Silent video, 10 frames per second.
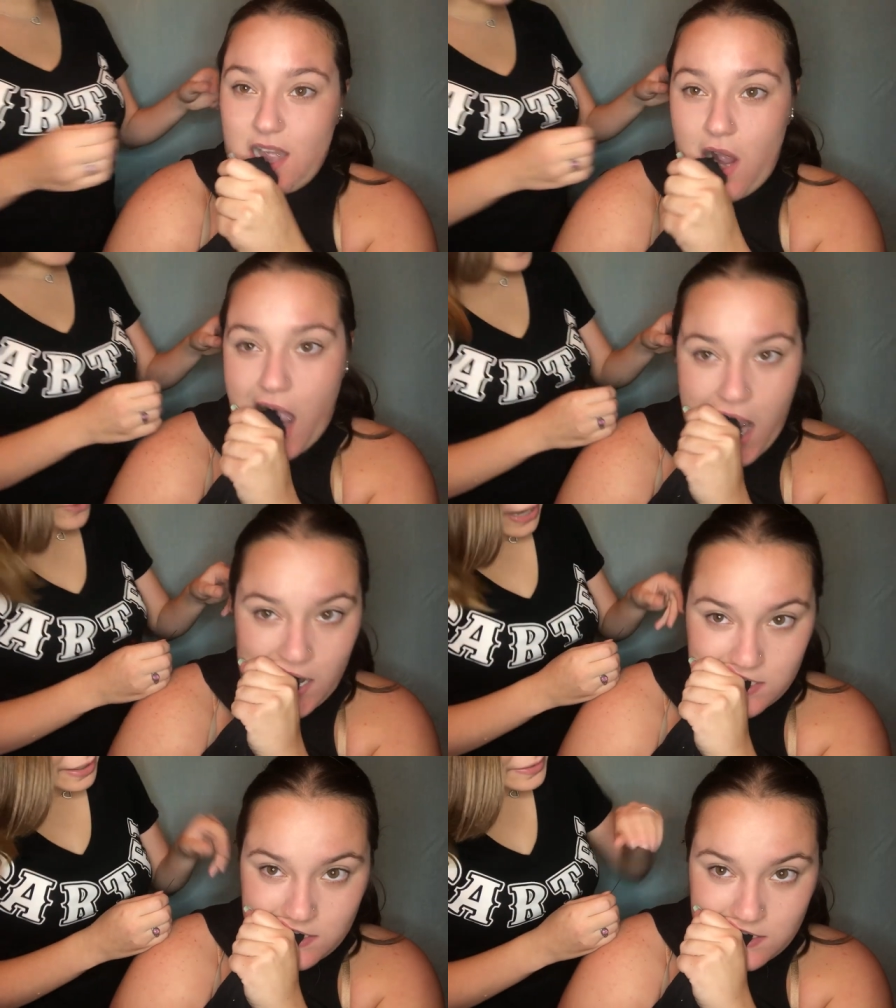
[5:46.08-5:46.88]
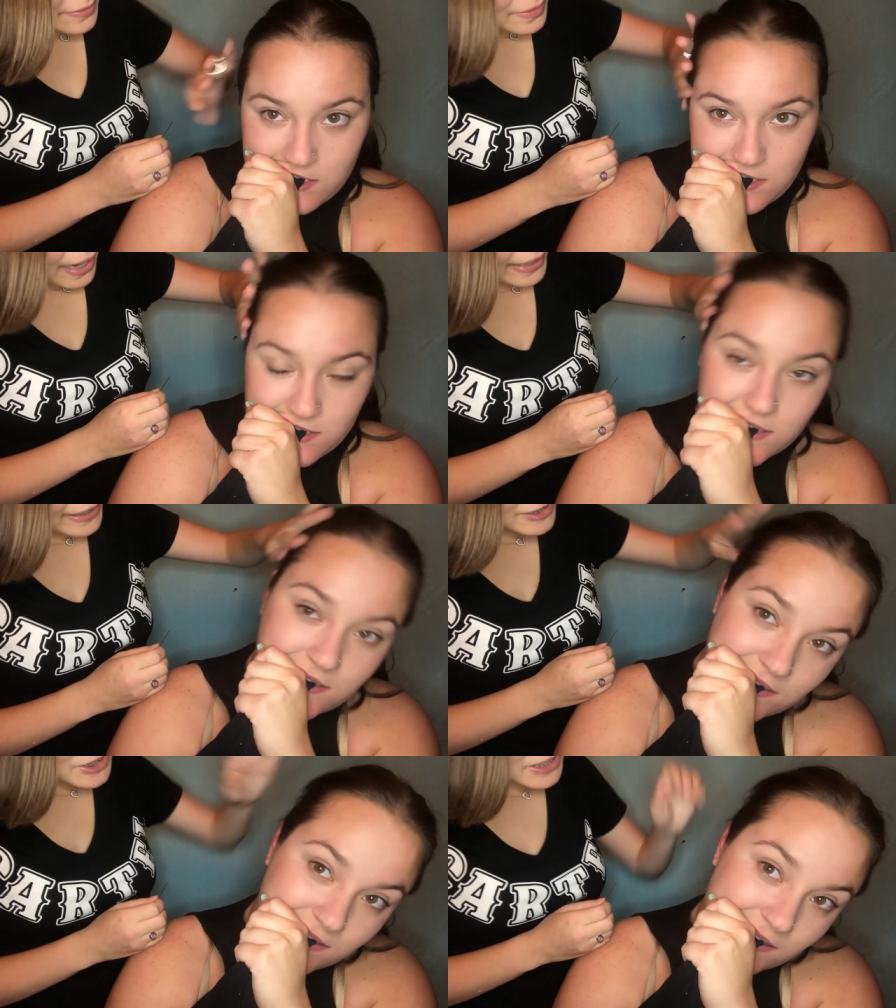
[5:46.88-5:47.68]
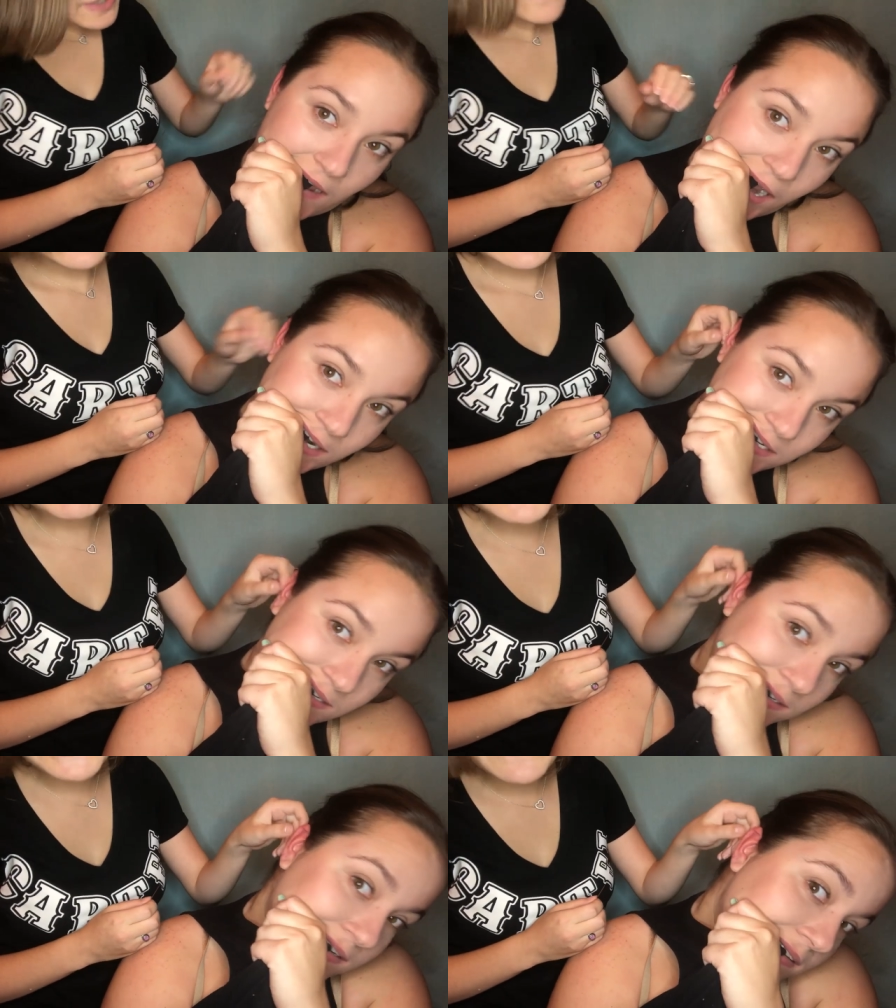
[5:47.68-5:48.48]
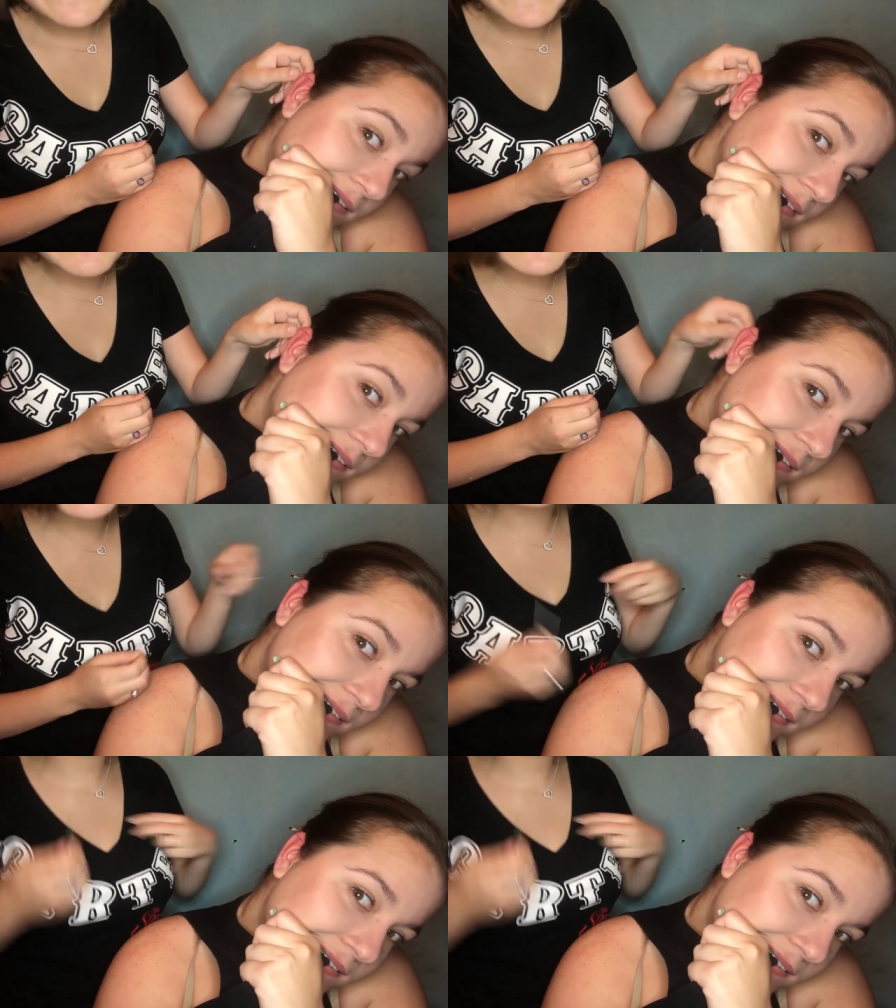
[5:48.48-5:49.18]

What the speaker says: Está loca. I can't see. Let me see. Can they see?